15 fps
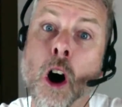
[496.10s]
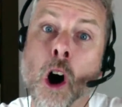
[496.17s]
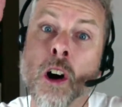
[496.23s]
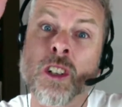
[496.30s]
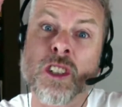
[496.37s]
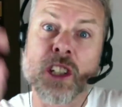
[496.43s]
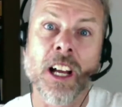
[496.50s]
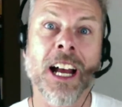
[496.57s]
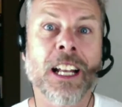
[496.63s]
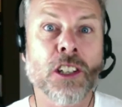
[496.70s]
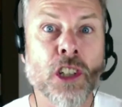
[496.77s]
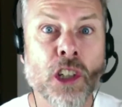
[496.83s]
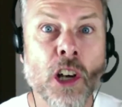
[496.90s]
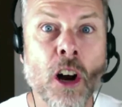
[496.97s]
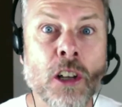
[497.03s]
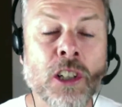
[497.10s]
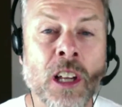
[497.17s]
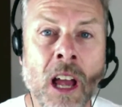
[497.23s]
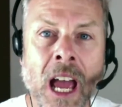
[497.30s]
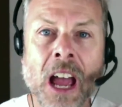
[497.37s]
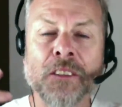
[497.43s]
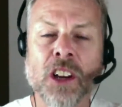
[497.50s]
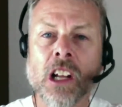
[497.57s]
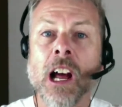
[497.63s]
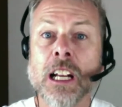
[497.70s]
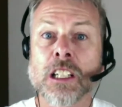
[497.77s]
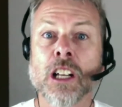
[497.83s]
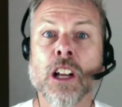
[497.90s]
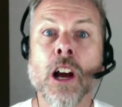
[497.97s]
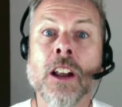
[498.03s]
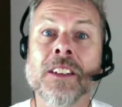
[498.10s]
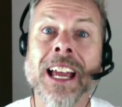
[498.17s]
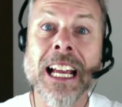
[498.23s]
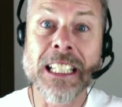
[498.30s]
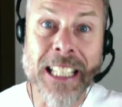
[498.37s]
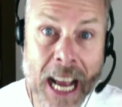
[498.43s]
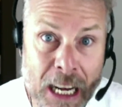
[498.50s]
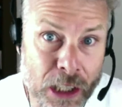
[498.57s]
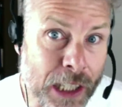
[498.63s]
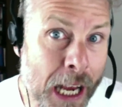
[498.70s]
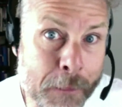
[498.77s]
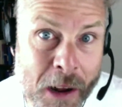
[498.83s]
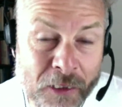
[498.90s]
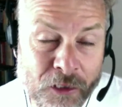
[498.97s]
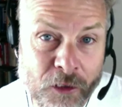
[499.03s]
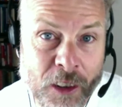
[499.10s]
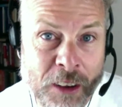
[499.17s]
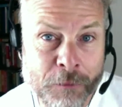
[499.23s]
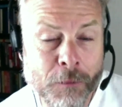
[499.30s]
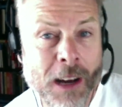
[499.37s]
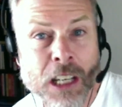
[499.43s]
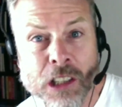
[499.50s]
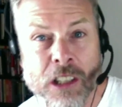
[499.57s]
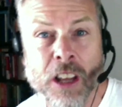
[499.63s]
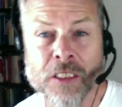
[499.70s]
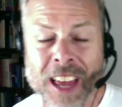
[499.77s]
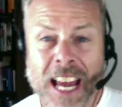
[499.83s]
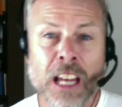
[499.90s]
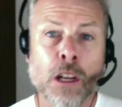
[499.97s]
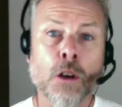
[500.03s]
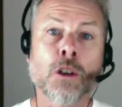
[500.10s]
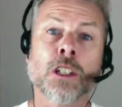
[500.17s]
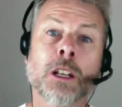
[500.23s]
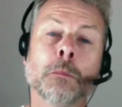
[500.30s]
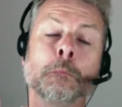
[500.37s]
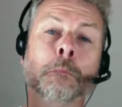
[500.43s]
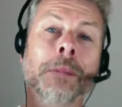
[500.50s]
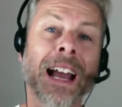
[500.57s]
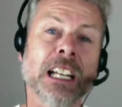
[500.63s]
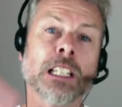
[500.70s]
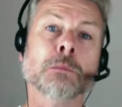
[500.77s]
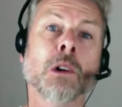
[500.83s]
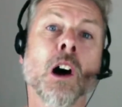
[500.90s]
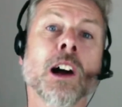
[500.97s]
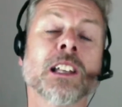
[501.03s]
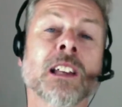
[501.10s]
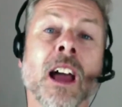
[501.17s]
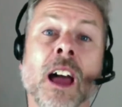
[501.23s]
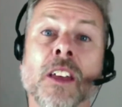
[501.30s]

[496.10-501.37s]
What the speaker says: odds and sods. If you'd like to learn the exact same information that they use to maximize